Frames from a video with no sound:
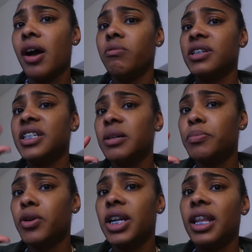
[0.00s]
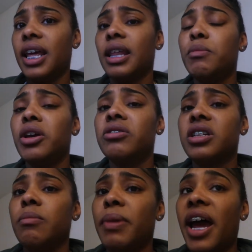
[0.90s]
I would sip on it. They let me go
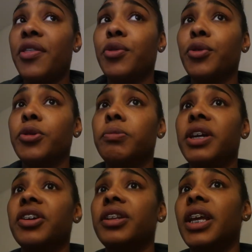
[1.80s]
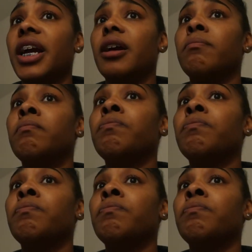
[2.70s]
to the bathroom here and there.